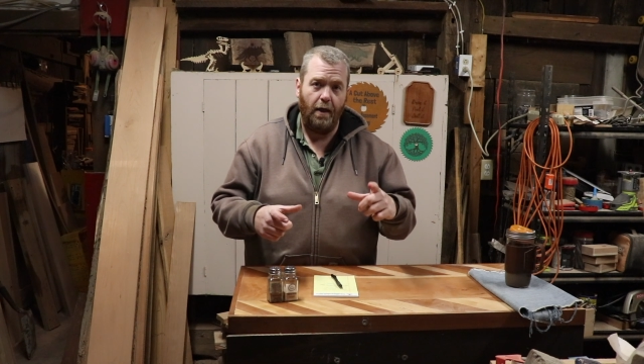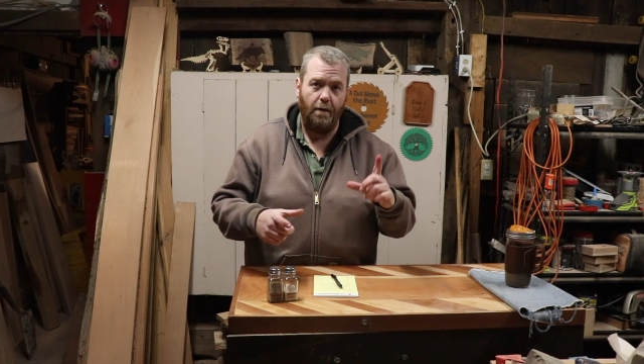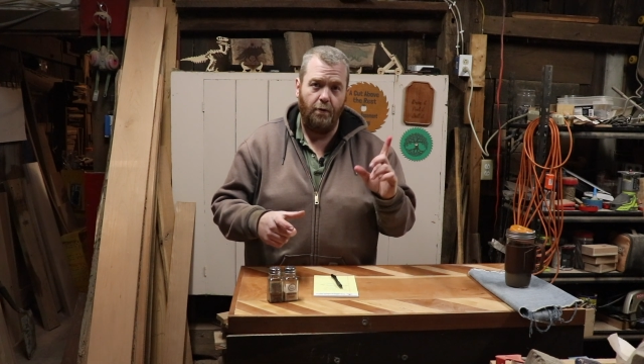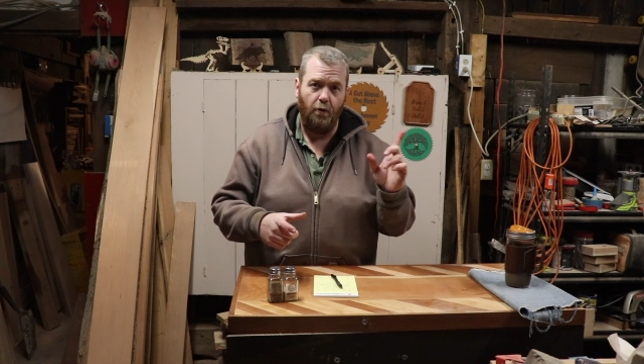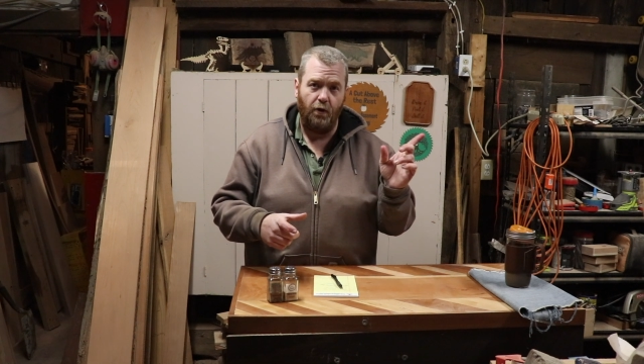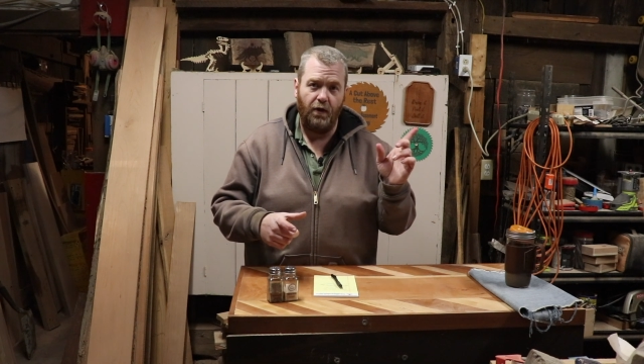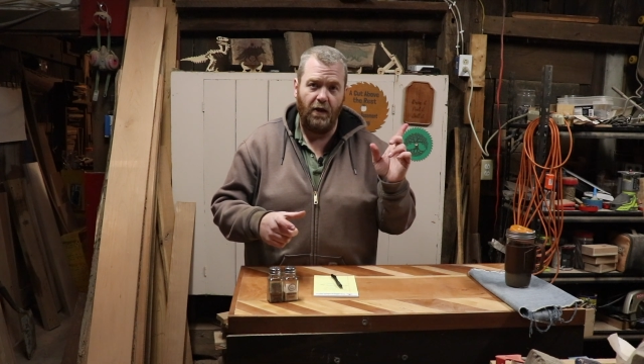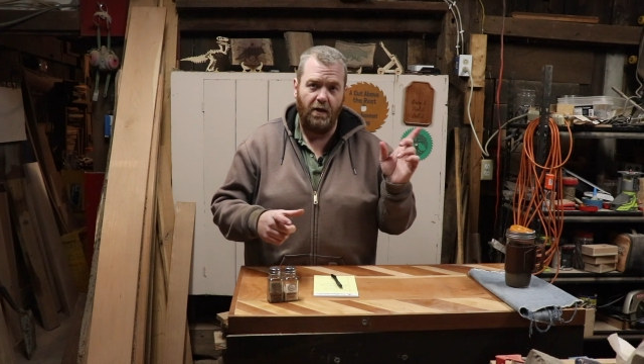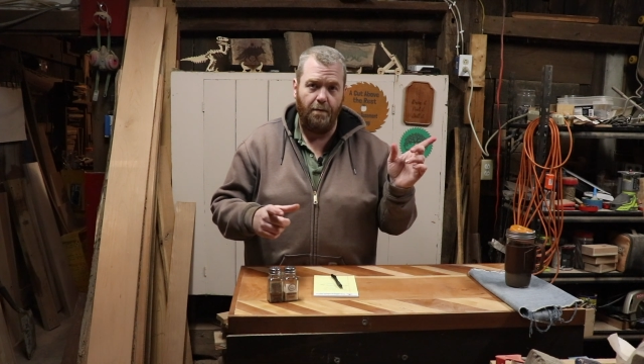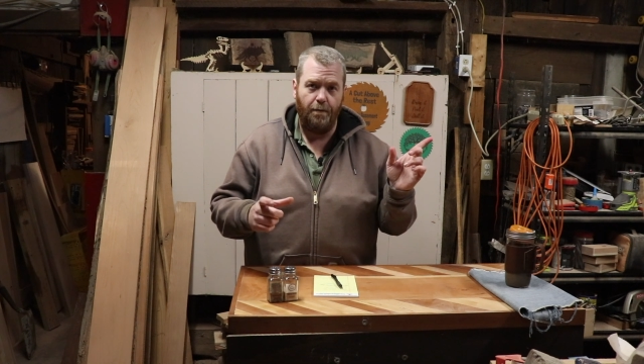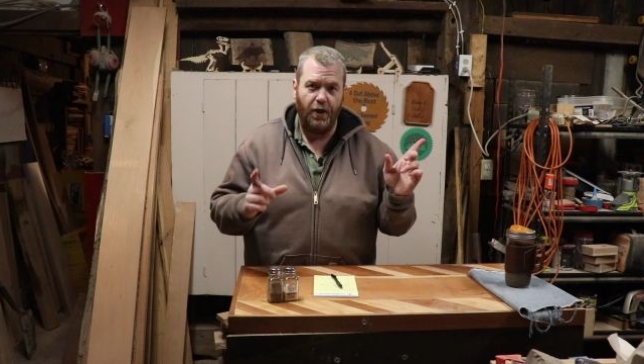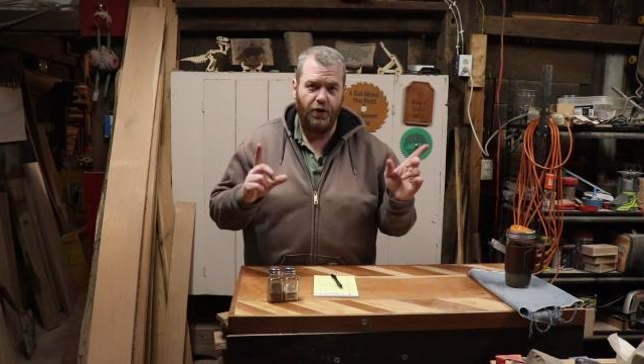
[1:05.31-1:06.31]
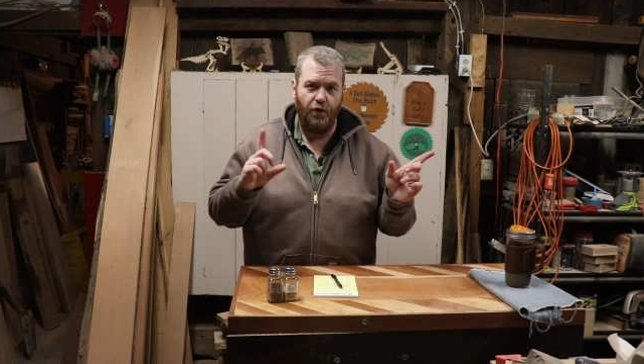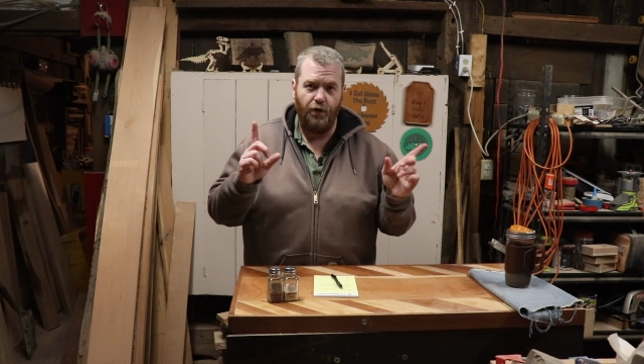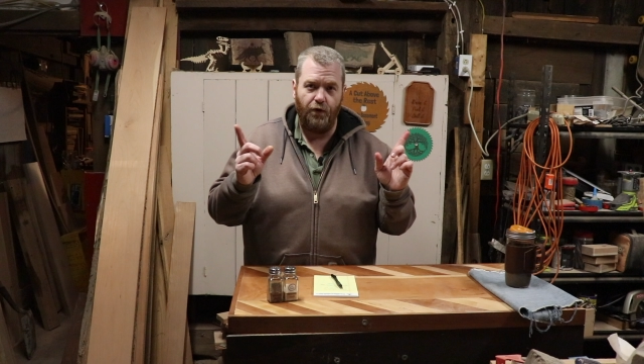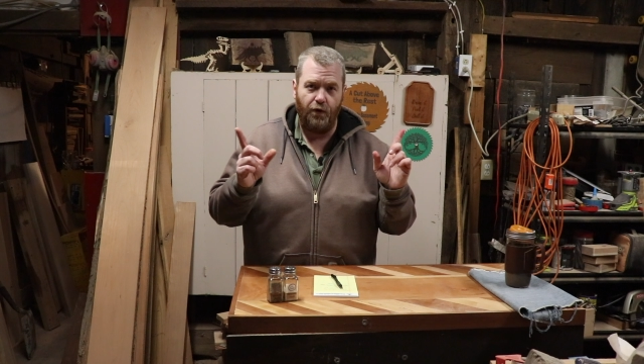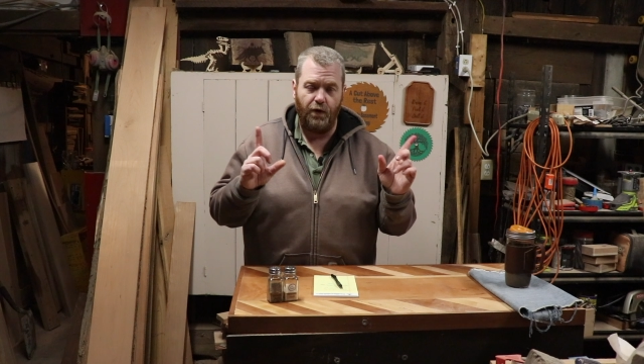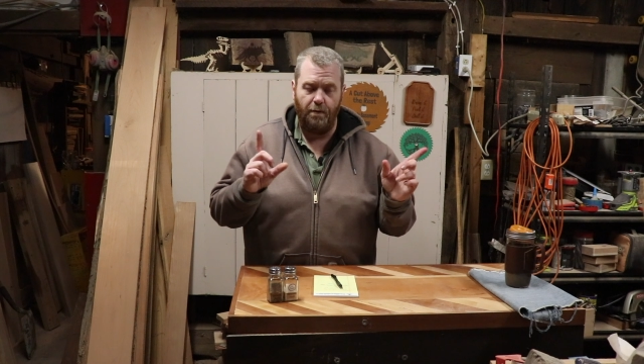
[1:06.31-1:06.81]
and you'll see some
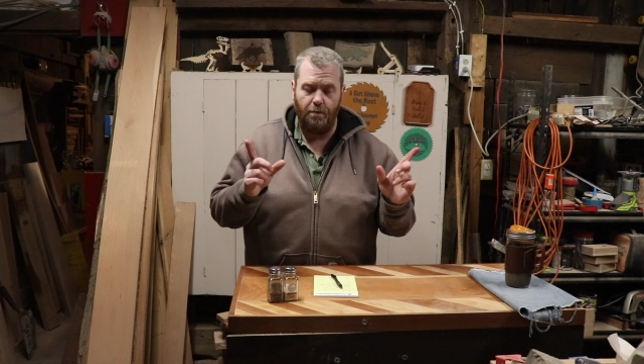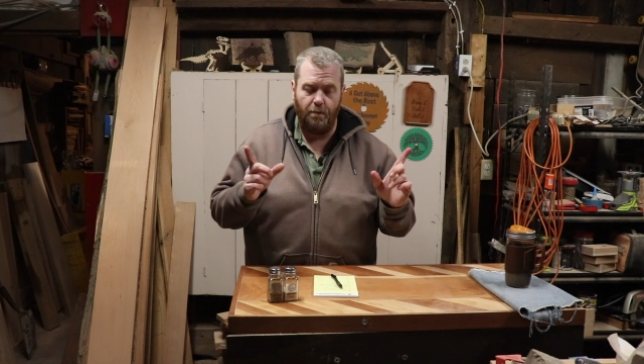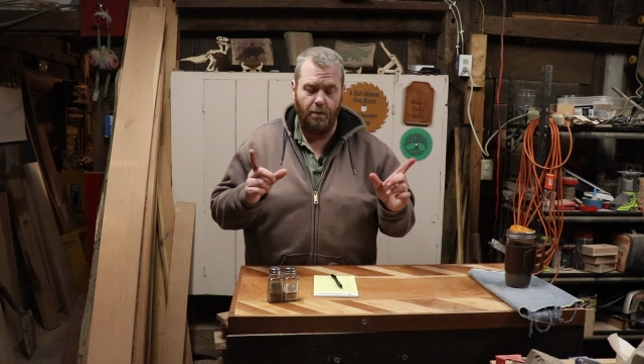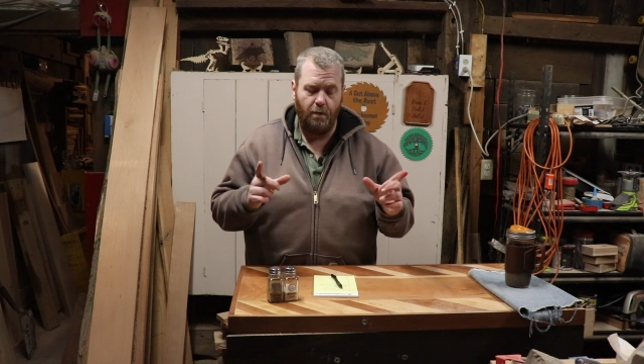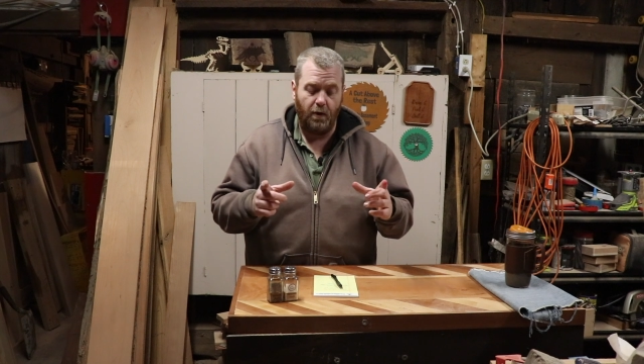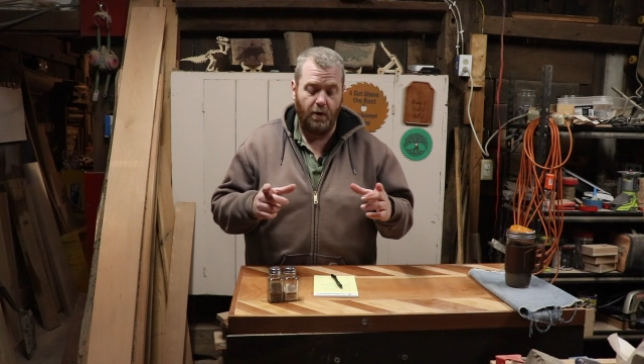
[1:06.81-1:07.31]
pictures or some